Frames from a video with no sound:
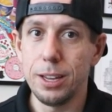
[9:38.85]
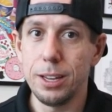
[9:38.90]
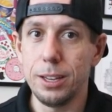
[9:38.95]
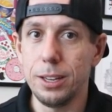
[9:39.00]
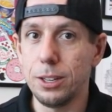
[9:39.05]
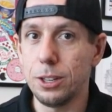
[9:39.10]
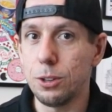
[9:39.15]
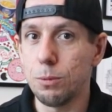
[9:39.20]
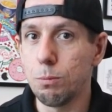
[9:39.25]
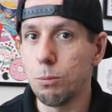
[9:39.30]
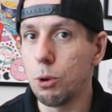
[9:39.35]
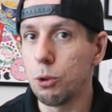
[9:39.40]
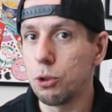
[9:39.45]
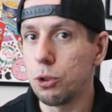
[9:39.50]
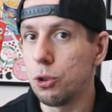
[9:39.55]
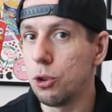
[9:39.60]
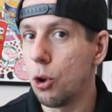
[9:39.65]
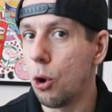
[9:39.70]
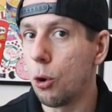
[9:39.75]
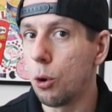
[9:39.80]
its
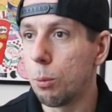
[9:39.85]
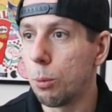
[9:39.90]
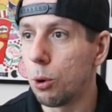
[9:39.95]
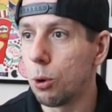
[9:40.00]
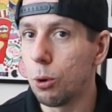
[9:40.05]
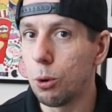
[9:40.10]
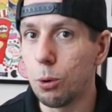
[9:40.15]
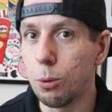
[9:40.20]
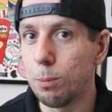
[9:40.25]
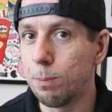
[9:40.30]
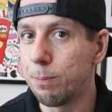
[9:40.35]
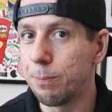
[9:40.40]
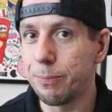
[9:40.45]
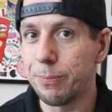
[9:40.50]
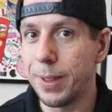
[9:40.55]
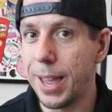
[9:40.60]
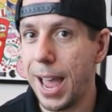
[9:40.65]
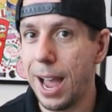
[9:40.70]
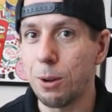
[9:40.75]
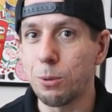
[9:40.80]
most notable
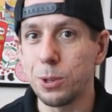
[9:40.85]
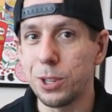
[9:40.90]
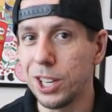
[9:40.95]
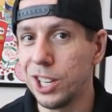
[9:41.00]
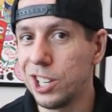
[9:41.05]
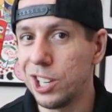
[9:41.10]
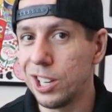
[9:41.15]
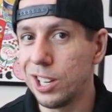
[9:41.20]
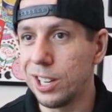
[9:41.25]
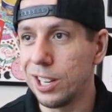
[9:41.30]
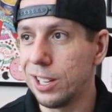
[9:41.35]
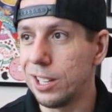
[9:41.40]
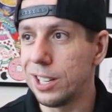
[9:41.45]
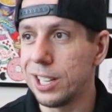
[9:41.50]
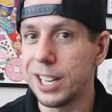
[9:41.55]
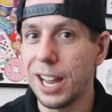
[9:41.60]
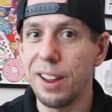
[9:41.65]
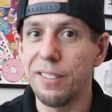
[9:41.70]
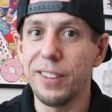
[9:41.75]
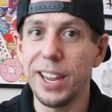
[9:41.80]
acquisition in
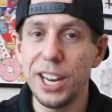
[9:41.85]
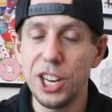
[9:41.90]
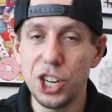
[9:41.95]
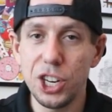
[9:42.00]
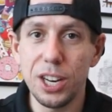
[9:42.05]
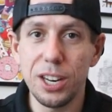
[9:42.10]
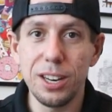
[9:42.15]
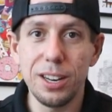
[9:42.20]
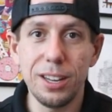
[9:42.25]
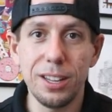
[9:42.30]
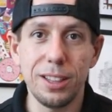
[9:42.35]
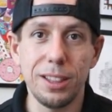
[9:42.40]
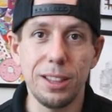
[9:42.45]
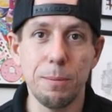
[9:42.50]
Scivation,